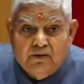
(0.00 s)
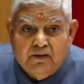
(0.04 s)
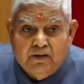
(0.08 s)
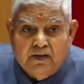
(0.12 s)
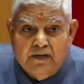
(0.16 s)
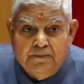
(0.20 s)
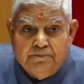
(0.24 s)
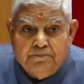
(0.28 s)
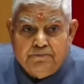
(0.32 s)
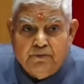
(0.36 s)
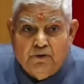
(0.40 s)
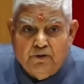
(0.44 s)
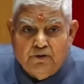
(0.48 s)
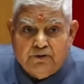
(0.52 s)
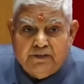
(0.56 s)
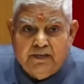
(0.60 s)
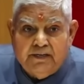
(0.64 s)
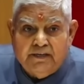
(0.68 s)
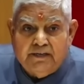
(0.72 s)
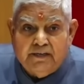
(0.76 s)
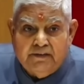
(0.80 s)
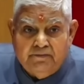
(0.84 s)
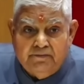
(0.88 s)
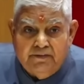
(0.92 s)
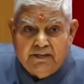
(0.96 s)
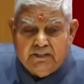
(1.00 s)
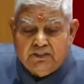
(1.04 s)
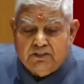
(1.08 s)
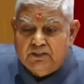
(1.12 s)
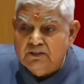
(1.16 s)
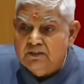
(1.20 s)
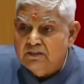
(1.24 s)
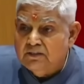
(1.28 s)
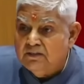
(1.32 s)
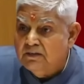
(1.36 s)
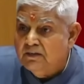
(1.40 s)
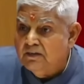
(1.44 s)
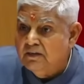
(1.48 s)
important
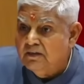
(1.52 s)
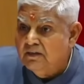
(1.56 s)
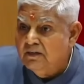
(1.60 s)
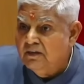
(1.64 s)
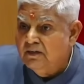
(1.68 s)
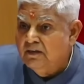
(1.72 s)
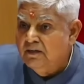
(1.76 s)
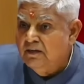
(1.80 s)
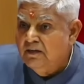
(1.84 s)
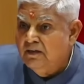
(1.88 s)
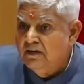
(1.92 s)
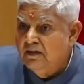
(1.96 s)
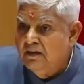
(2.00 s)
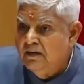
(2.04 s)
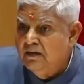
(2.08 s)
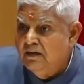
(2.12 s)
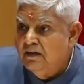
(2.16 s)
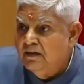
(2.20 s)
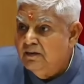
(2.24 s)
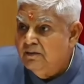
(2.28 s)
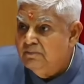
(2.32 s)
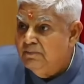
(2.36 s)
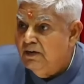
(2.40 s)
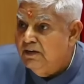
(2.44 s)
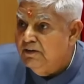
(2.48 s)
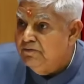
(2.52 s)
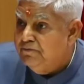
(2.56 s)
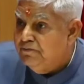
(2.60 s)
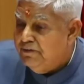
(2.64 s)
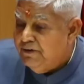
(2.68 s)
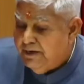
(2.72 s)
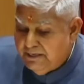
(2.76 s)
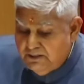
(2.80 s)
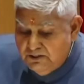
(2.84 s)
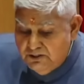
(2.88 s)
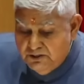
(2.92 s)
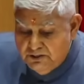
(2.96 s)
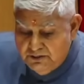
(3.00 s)
events, my
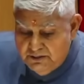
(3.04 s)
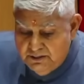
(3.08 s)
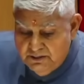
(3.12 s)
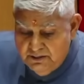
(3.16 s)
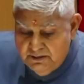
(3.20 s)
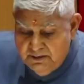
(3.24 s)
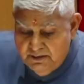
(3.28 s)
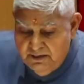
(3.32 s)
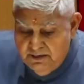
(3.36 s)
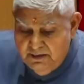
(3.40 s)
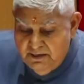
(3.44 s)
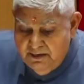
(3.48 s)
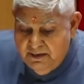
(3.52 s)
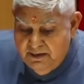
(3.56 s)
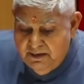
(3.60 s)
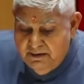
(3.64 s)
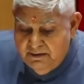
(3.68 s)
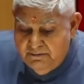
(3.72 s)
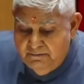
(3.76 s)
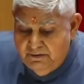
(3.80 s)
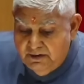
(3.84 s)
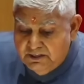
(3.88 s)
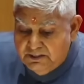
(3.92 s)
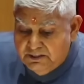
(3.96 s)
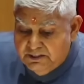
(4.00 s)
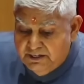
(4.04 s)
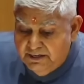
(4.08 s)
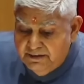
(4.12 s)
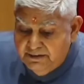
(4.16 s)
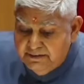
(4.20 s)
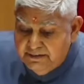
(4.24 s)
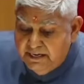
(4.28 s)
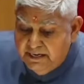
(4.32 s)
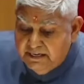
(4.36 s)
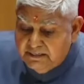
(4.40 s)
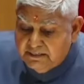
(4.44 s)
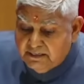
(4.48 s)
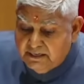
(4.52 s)
friends, will
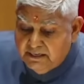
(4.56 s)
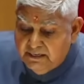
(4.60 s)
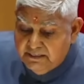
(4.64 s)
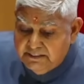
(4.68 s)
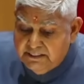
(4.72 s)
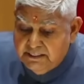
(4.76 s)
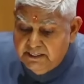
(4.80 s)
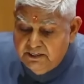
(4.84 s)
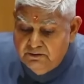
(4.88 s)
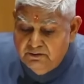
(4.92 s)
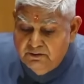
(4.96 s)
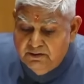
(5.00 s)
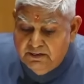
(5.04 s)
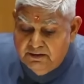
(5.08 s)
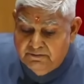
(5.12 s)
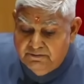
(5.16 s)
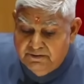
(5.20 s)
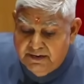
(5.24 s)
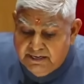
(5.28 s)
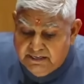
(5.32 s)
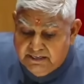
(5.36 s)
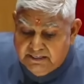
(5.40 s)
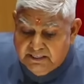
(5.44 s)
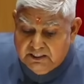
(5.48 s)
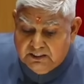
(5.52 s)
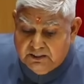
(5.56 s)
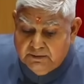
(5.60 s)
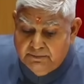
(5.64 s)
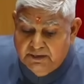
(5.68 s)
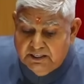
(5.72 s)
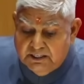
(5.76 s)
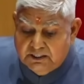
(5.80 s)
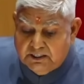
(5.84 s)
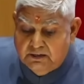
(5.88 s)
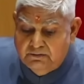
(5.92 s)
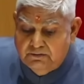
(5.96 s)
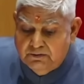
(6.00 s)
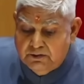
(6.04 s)
generate continual awareness
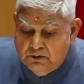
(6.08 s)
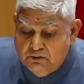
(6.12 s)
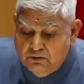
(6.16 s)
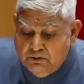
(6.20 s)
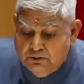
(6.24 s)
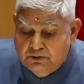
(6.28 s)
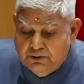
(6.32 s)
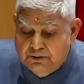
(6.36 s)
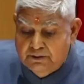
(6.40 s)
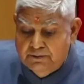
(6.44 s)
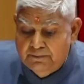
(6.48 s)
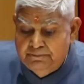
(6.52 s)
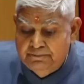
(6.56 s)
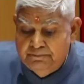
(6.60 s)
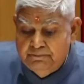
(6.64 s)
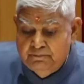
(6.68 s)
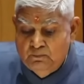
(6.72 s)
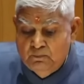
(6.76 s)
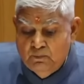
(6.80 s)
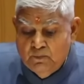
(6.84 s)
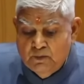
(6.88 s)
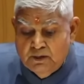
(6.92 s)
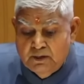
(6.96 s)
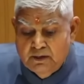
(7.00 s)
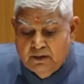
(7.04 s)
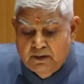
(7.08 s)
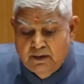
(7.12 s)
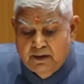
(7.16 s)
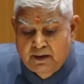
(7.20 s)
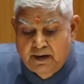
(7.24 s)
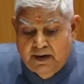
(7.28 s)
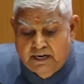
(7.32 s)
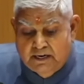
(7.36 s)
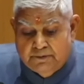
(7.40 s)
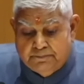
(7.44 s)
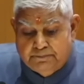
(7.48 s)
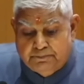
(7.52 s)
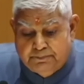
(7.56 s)
amongst our youth
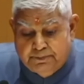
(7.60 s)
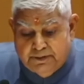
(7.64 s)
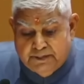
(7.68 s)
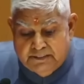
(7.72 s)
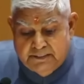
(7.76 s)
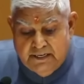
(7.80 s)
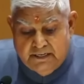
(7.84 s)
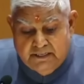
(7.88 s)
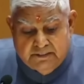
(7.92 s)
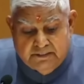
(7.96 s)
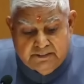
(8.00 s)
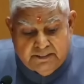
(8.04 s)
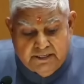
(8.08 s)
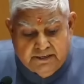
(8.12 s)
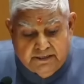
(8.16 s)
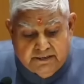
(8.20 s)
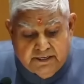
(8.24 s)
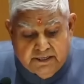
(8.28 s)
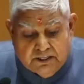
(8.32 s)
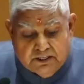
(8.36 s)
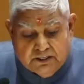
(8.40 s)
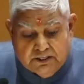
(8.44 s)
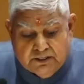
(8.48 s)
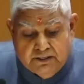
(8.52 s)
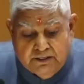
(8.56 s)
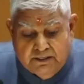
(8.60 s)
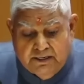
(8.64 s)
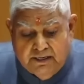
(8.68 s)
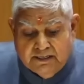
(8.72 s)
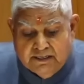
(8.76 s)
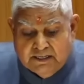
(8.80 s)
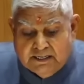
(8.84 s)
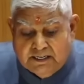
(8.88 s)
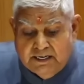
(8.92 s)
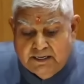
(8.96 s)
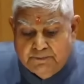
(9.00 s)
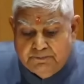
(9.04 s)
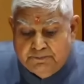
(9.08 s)
and present generation
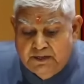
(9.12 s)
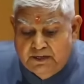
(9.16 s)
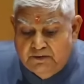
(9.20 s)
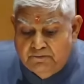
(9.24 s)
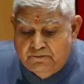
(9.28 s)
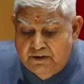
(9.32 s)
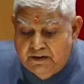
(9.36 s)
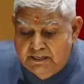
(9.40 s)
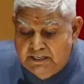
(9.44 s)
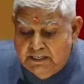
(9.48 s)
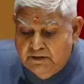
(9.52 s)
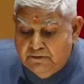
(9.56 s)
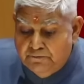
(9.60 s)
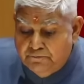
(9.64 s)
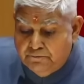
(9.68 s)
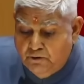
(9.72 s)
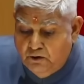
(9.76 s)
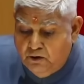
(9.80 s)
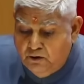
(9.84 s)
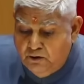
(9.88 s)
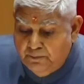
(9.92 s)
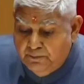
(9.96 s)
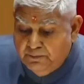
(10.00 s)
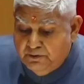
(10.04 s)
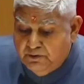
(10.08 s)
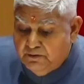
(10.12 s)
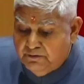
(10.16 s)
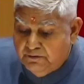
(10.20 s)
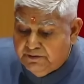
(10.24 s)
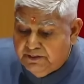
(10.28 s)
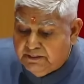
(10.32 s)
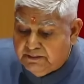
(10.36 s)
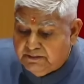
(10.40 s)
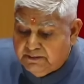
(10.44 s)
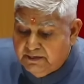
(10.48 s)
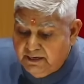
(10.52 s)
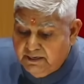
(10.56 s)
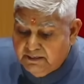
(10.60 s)
and keep them well informed of the
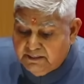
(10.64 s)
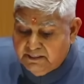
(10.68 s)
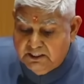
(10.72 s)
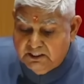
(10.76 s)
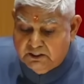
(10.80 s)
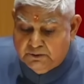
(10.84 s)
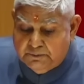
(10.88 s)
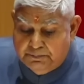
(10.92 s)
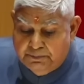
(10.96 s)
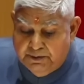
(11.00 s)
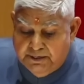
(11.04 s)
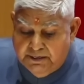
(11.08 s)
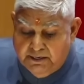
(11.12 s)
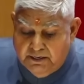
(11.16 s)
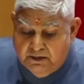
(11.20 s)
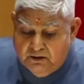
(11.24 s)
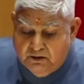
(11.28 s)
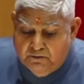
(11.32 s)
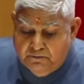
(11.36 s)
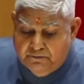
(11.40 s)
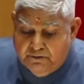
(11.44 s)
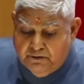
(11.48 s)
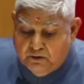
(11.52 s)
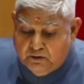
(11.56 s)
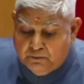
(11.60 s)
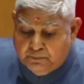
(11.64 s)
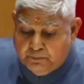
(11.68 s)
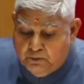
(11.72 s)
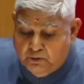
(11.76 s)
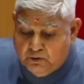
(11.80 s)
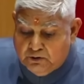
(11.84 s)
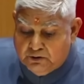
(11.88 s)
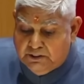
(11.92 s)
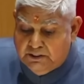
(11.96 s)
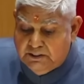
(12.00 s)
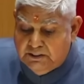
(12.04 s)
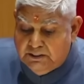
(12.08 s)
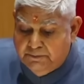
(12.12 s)
darkest period of our
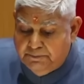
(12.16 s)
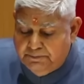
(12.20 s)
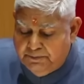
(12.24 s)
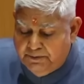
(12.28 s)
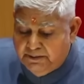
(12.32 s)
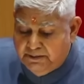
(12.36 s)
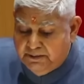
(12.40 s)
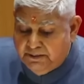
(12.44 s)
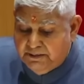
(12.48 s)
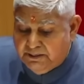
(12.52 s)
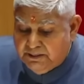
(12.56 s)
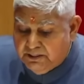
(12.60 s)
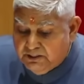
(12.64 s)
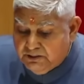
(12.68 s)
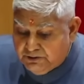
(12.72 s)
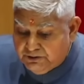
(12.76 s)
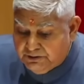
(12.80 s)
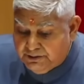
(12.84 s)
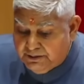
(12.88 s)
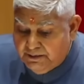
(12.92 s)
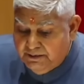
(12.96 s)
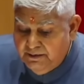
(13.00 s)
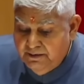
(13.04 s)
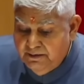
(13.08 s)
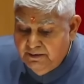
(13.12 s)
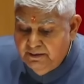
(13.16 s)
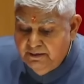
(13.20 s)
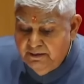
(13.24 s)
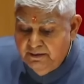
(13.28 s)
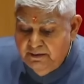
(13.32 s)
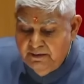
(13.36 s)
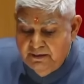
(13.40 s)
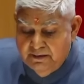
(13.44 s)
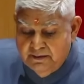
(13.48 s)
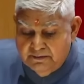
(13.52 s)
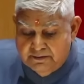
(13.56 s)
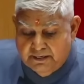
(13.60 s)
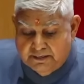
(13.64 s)
post-independent history,
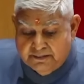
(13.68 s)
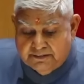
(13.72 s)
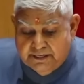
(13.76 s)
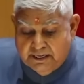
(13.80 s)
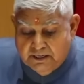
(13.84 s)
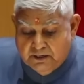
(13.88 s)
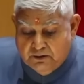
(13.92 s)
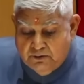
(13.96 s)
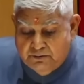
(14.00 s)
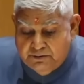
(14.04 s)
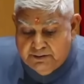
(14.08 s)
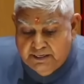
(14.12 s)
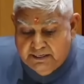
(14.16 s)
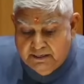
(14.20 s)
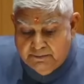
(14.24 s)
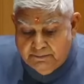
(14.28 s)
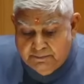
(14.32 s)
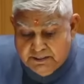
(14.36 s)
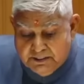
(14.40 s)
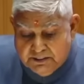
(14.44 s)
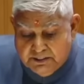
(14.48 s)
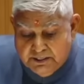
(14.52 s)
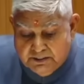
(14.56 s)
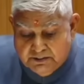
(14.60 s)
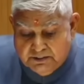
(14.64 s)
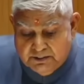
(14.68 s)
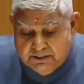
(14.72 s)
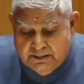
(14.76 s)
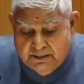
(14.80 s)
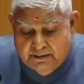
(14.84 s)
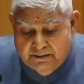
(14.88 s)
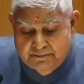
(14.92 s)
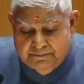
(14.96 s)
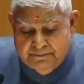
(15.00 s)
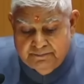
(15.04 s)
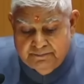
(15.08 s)
the draconian emergency.